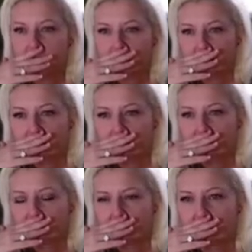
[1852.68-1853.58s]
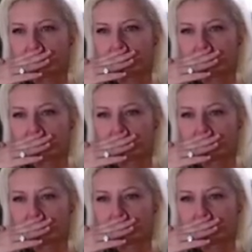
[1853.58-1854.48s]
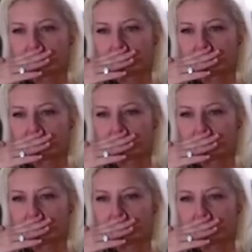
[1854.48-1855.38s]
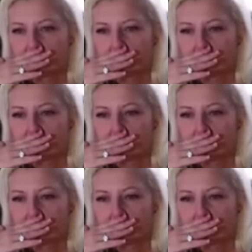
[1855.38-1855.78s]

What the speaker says: No one is speaking in this clip.